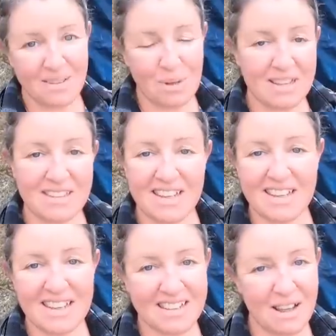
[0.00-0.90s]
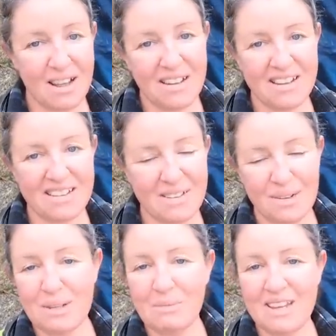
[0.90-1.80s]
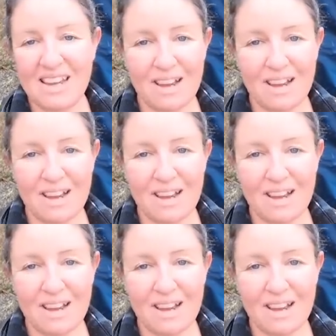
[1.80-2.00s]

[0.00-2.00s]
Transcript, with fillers: we'll see. It's all new to me.